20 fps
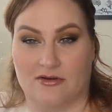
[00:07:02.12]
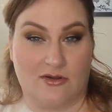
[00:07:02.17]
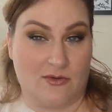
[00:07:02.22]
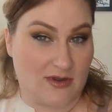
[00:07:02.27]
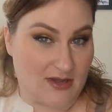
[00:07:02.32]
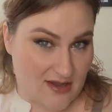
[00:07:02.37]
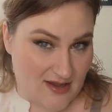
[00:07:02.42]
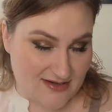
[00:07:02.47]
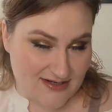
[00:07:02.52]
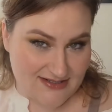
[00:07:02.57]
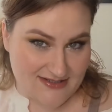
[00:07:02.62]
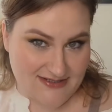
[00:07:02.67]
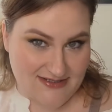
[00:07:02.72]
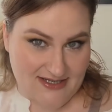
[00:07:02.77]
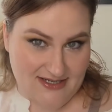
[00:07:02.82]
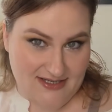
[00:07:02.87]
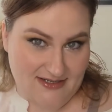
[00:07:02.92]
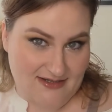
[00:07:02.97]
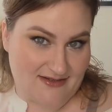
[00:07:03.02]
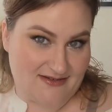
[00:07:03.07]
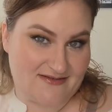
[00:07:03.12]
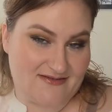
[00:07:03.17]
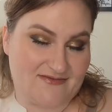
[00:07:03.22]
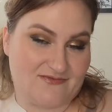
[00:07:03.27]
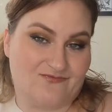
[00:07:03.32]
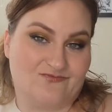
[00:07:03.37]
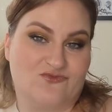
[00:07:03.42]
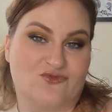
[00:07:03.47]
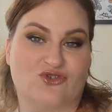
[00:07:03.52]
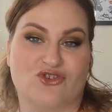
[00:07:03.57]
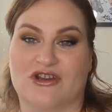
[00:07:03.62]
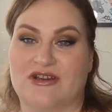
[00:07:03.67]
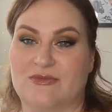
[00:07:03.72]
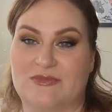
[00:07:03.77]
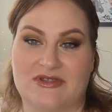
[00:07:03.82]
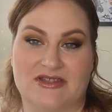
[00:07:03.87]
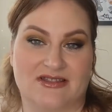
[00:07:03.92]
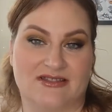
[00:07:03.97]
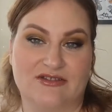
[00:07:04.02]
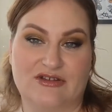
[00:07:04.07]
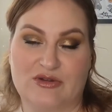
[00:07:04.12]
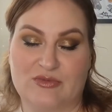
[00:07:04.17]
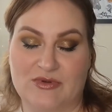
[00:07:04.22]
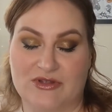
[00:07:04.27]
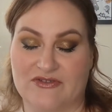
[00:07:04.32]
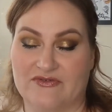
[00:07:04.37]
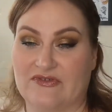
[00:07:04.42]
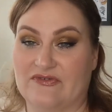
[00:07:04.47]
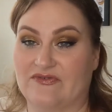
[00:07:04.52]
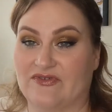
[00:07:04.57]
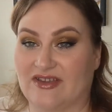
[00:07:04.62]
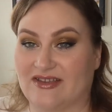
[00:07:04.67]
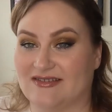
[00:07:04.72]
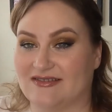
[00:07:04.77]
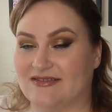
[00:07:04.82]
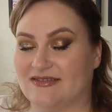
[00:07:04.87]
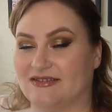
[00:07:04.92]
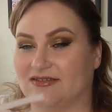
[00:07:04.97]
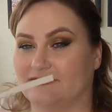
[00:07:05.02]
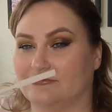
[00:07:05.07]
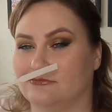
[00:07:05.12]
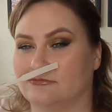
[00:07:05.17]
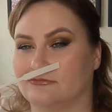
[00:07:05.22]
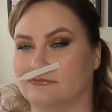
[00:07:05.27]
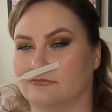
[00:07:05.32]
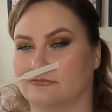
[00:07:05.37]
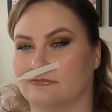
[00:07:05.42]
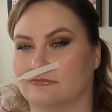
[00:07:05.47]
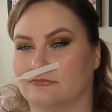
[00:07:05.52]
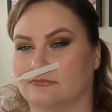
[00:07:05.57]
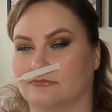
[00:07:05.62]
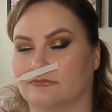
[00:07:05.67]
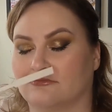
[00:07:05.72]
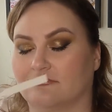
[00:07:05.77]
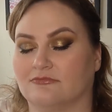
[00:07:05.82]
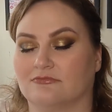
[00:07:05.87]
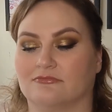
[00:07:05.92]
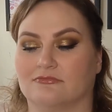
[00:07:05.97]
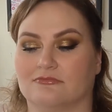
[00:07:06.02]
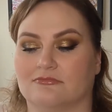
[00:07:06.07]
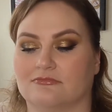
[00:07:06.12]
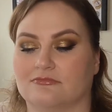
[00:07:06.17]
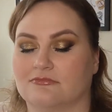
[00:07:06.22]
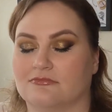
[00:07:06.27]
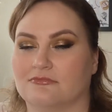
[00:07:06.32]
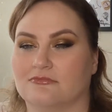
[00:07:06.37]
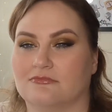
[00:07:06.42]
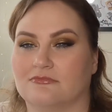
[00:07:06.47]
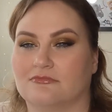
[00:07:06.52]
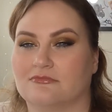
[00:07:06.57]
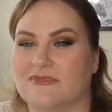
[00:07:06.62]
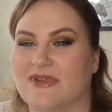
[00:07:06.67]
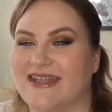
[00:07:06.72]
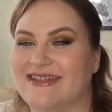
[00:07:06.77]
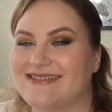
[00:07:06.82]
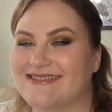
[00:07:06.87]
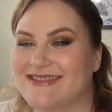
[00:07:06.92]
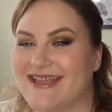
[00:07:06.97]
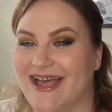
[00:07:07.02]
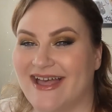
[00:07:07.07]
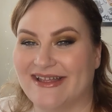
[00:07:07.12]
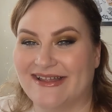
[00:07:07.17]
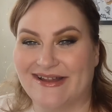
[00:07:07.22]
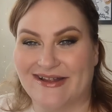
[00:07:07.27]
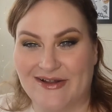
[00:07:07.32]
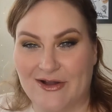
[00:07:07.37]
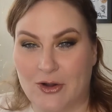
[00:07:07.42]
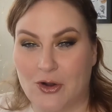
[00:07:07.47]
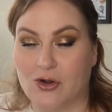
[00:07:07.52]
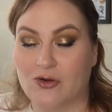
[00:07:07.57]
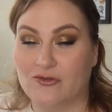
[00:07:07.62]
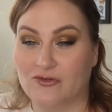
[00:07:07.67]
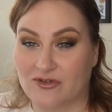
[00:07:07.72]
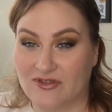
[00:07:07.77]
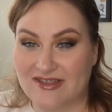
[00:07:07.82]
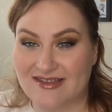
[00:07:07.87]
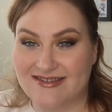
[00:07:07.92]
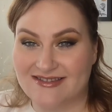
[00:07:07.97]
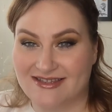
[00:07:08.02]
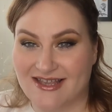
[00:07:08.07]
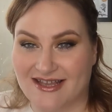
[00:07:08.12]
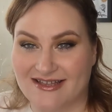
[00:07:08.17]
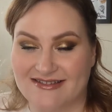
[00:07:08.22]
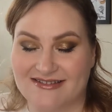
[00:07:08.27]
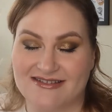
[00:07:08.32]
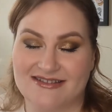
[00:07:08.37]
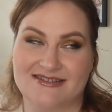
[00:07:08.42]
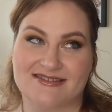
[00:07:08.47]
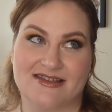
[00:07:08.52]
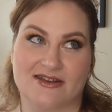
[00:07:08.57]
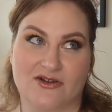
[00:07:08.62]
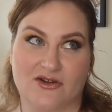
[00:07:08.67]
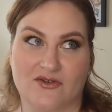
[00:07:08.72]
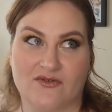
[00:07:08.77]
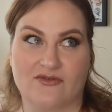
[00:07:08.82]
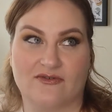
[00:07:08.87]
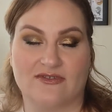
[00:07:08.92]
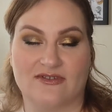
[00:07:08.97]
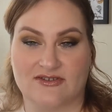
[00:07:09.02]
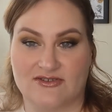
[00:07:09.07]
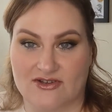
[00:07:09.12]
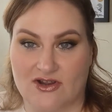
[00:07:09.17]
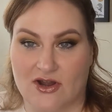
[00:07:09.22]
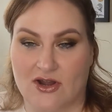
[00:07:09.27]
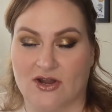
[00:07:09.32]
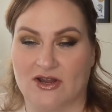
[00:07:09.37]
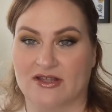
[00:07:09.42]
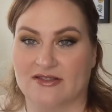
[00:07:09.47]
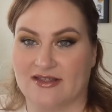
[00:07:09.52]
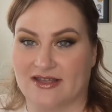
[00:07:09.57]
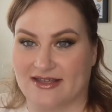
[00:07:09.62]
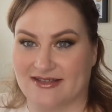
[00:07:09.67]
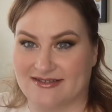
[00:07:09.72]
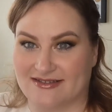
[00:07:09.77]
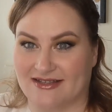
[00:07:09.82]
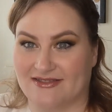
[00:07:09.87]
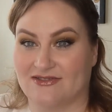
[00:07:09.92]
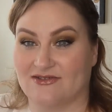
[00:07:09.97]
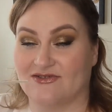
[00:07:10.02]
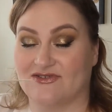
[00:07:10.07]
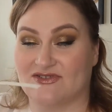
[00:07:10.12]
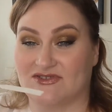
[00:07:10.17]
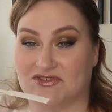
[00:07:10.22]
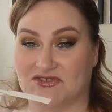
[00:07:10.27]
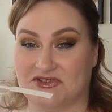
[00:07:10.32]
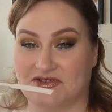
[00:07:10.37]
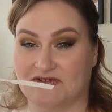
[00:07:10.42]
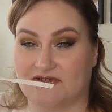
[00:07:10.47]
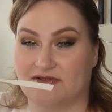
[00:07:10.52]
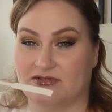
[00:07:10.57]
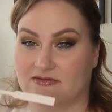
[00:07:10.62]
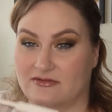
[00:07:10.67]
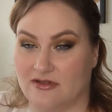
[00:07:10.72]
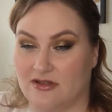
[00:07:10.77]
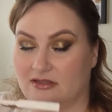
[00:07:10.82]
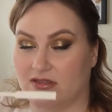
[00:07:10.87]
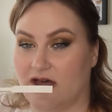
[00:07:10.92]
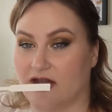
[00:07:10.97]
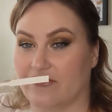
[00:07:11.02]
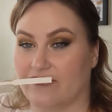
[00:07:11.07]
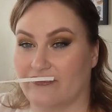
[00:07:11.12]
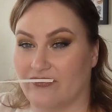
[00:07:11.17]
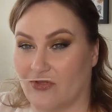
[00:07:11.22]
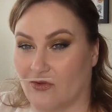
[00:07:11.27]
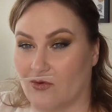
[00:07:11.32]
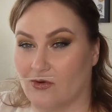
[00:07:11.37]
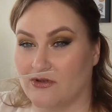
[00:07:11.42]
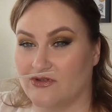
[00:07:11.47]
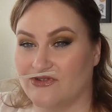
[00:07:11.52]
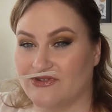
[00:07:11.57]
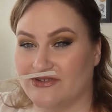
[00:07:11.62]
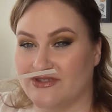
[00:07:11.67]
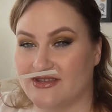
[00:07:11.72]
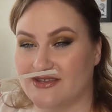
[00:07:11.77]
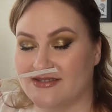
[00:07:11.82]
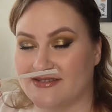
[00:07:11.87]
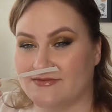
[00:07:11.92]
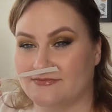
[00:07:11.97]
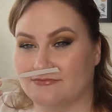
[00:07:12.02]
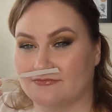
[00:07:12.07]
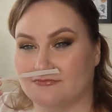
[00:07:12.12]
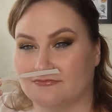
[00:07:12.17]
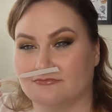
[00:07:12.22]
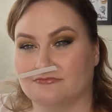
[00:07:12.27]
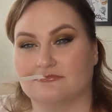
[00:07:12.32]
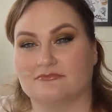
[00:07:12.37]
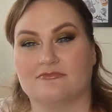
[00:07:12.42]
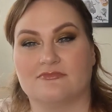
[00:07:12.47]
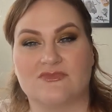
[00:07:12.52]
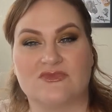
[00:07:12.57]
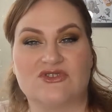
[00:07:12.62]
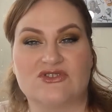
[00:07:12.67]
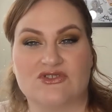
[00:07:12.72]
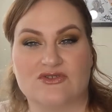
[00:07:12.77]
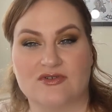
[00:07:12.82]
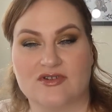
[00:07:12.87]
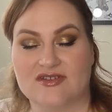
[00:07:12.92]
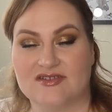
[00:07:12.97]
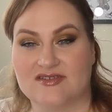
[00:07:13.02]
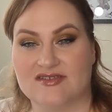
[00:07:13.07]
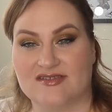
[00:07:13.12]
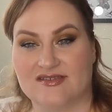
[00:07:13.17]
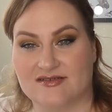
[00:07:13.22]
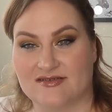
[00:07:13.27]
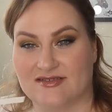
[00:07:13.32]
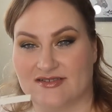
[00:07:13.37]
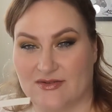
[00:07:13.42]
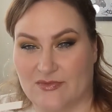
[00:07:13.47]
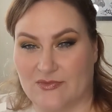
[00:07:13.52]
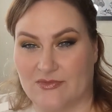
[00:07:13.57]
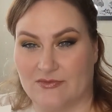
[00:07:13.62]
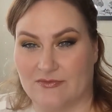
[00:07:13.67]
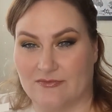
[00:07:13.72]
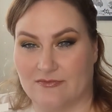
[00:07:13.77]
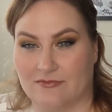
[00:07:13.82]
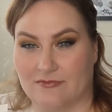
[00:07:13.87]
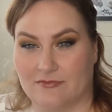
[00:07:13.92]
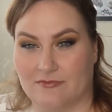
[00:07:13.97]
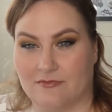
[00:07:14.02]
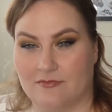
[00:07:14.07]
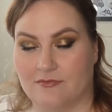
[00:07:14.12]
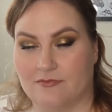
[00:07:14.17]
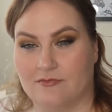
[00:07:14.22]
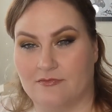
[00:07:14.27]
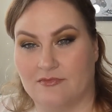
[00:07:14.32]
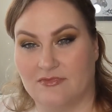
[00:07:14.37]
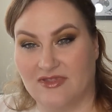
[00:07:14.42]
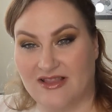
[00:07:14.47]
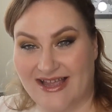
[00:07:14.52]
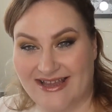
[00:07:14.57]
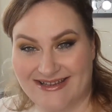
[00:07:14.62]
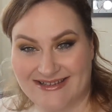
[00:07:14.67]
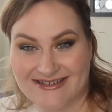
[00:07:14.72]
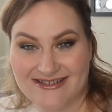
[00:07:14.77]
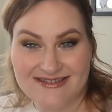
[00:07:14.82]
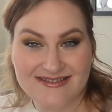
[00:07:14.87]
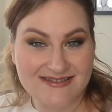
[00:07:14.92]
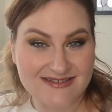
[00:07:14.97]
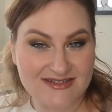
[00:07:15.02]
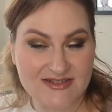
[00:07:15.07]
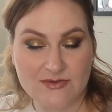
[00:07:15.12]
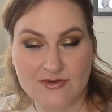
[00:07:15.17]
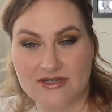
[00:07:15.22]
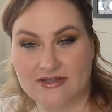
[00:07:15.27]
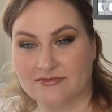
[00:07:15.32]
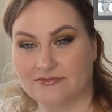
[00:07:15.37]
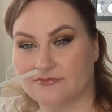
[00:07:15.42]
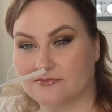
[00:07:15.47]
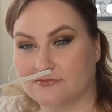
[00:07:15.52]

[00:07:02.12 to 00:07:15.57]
going on a date, trying to be a little bit of a vixen. It's not overly sexy, it's not overly dark. Like I said, there's still a lot of floral to this. So there is still some lightness to it.